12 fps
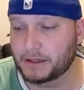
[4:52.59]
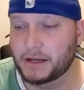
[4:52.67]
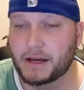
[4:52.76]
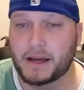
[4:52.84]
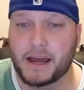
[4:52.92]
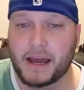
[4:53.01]

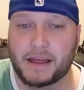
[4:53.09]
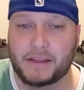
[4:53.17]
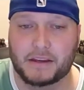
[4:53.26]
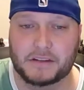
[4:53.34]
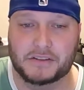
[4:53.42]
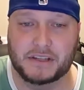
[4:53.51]
and then it just
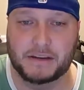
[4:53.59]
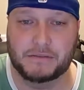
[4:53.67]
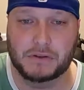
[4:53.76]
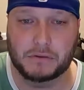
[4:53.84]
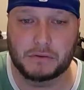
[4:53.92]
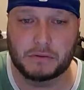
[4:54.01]
gives you
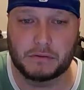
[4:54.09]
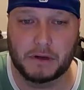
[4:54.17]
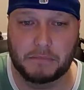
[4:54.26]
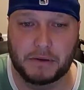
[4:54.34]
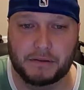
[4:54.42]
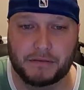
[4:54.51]
a bit of
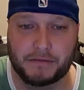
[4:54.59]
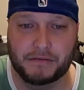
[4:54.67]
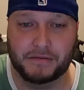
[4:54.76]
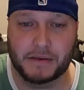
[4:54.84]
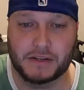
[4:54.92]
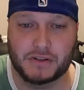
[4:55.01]
information